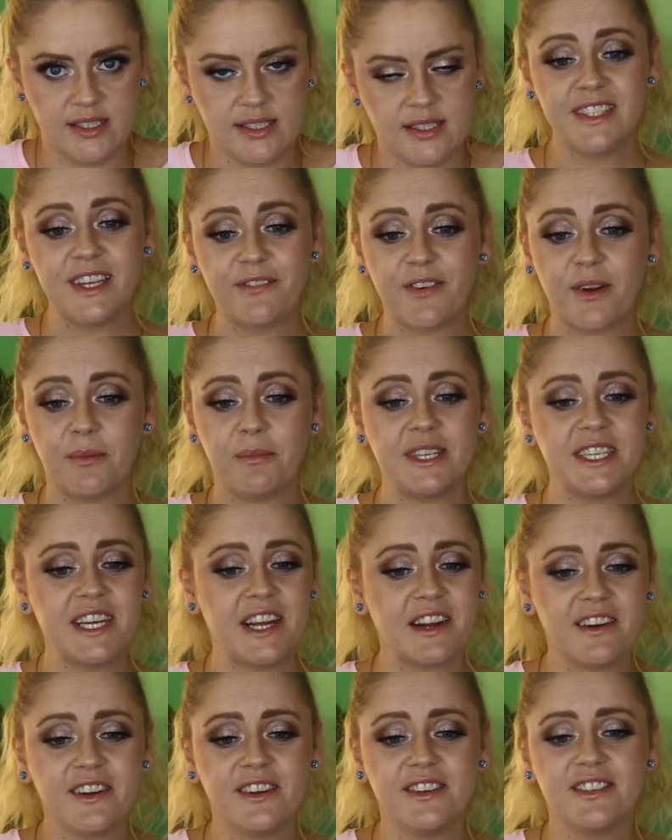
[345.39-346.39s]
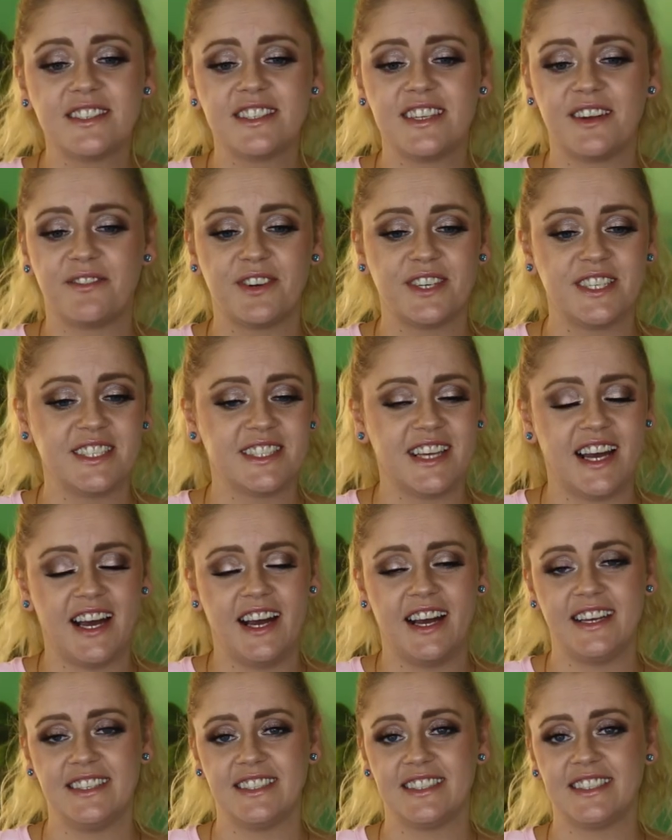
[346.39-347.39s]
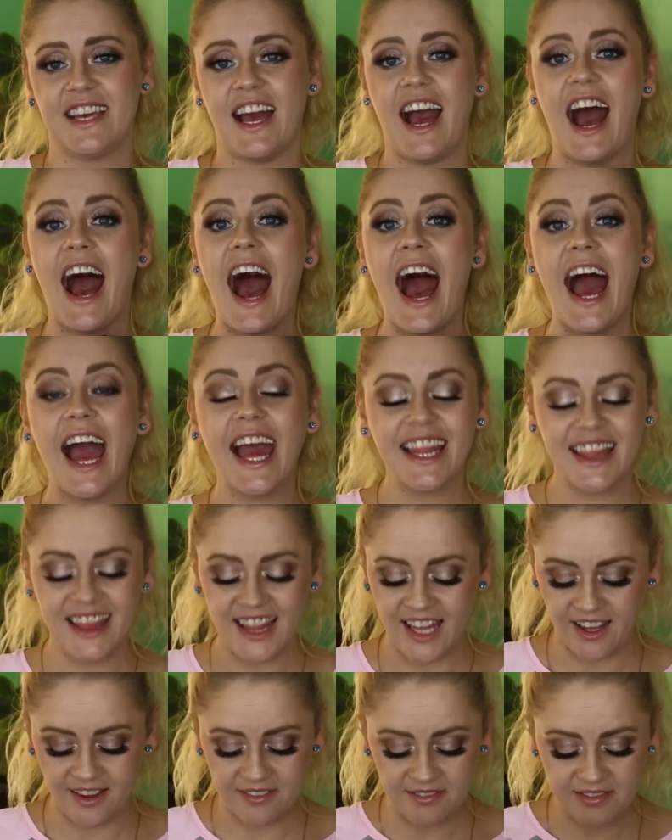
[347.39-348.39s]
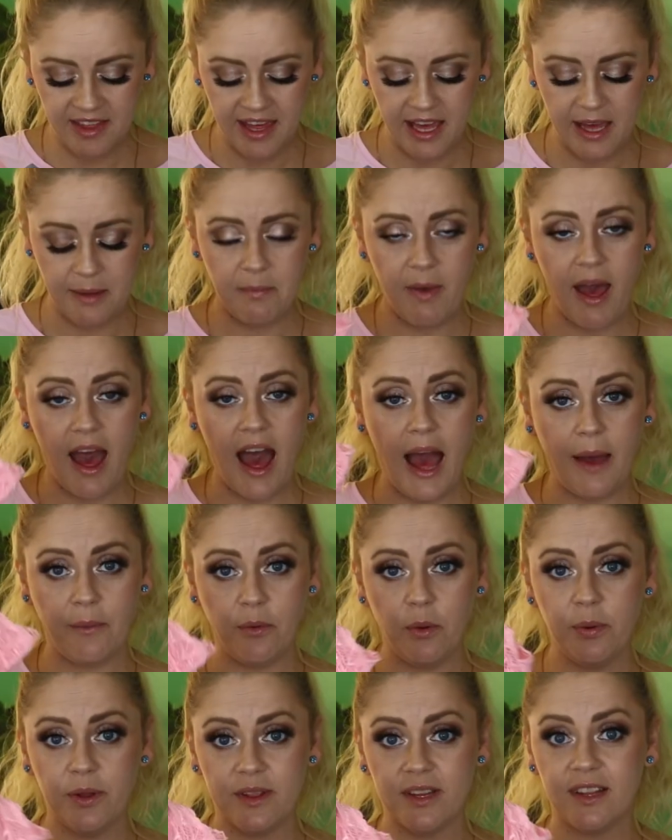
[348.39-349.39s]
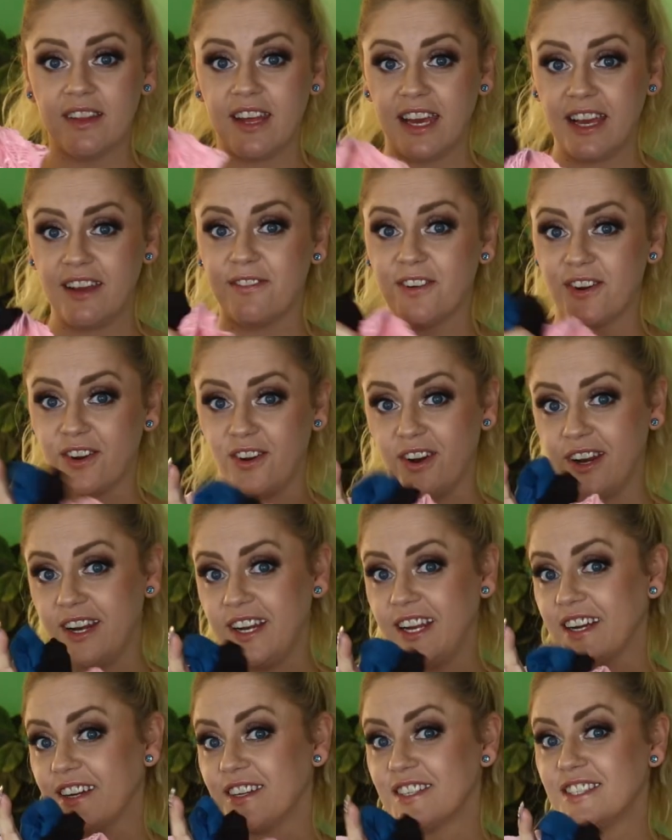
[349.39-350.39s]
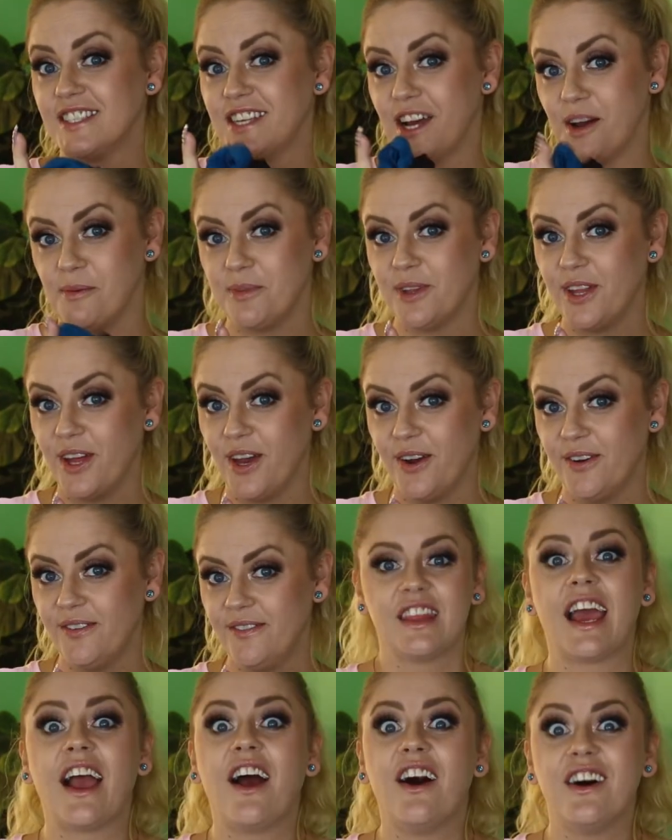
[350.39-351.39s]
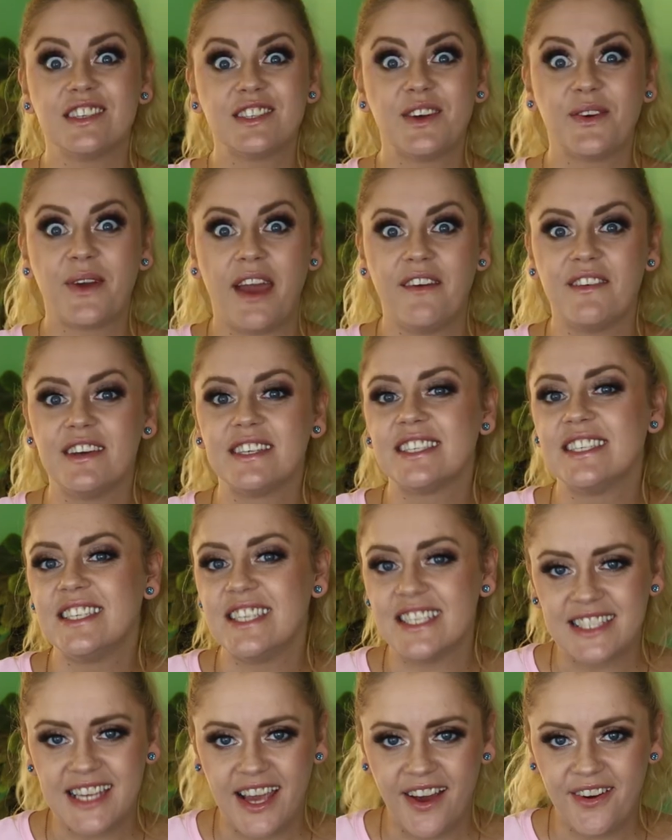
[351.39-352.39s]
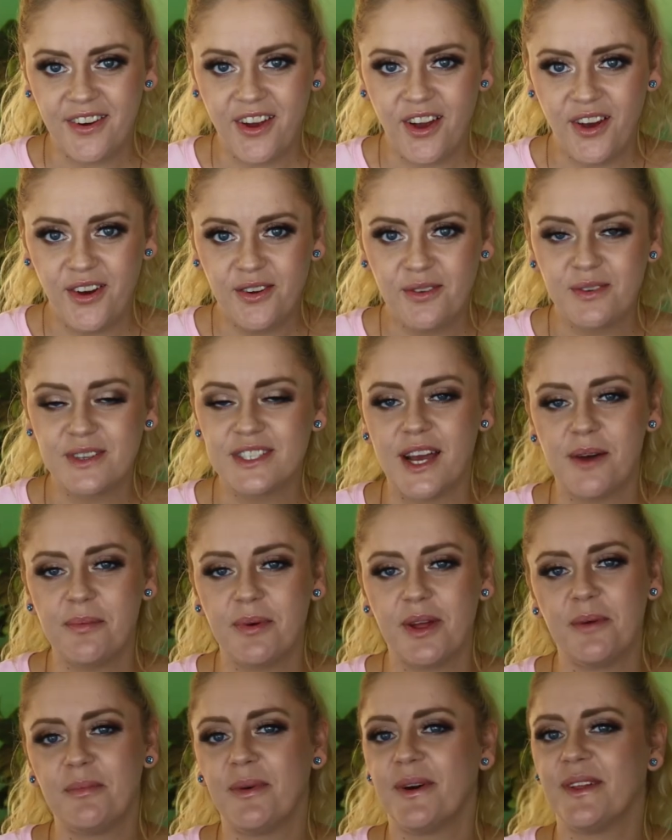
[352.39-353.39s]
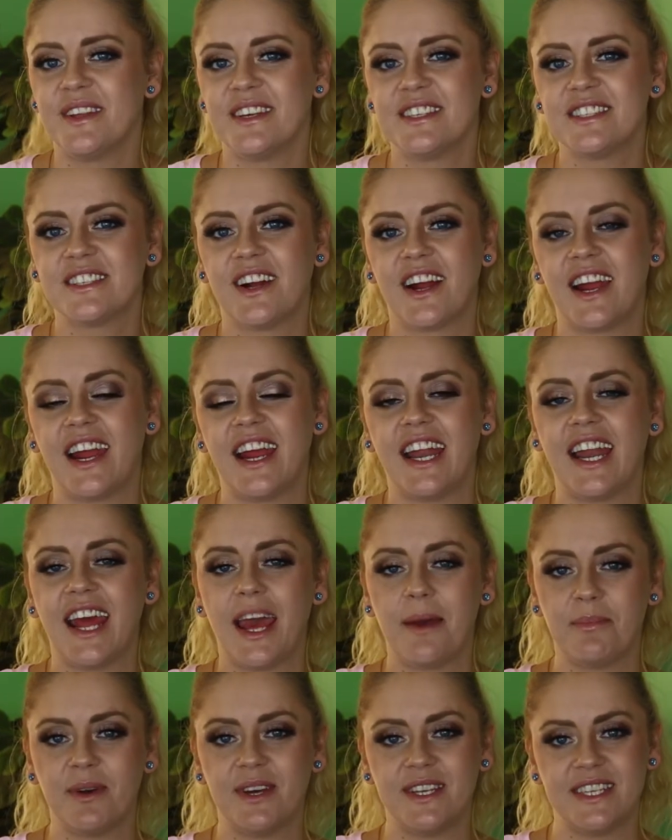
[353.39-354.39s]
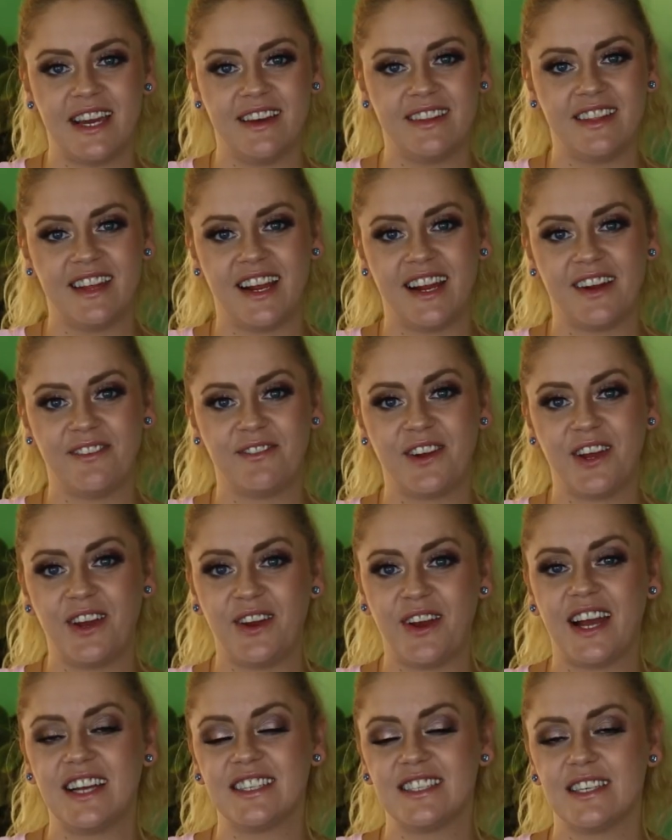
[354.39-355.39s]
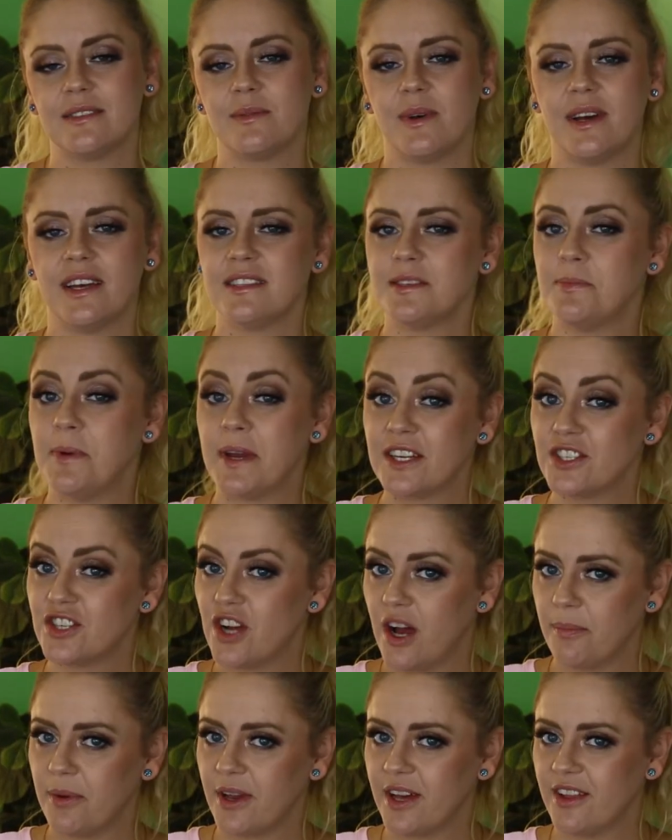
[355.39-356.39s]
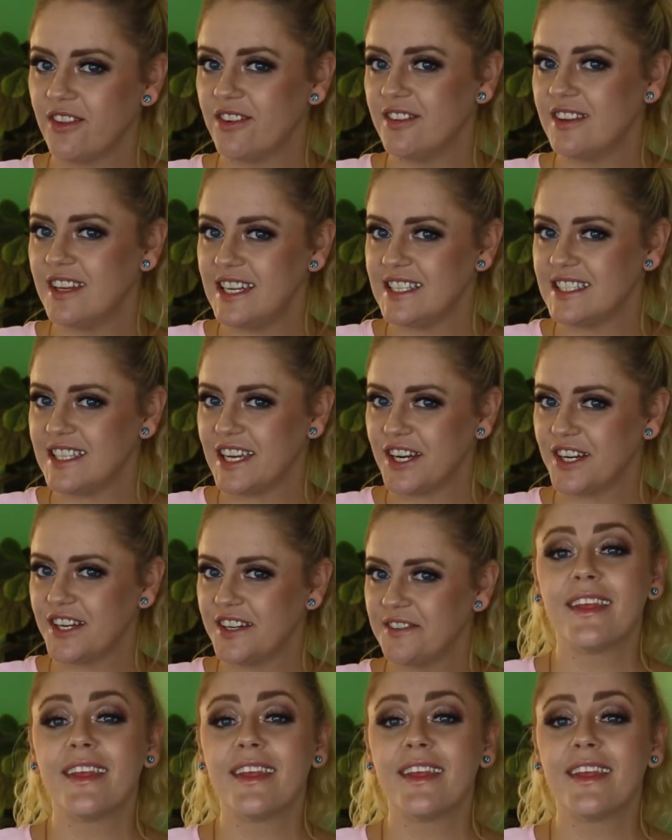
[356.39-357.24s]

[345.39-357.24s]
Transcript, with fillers: Different materials, different designs. I love them. I will put the link for Knotty Knickers down below. They also gave us a discount code, which I'll put up on the screen and put down there for you guys as well to make shopping a little easier.